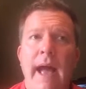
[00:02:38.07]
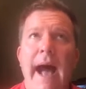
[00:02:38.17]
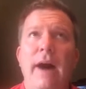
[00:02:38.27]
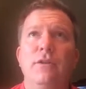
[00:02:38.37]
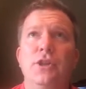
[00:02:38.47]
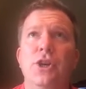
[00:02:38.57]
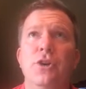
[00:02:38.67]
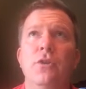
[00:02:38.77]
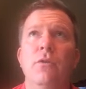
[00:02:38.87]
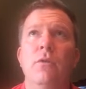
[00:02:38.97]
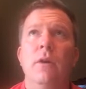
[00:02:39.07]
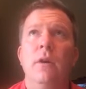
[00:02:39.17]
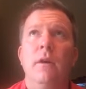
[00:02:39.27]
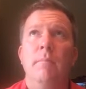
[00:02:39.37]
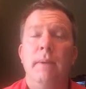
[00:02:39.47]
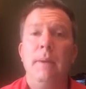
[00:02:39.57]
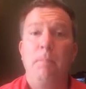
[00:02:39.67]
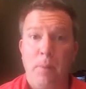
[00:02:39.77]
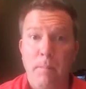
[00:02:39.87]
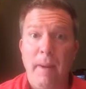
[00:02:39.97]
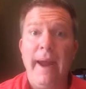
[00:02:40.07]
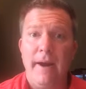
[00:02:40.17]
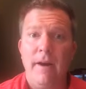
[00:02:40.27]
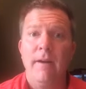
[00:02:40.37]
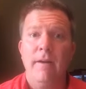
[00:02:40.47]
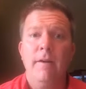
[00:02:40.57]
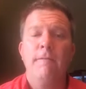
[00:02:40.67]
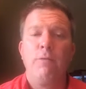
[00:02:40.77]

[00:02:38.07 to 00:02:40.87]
how to be prepared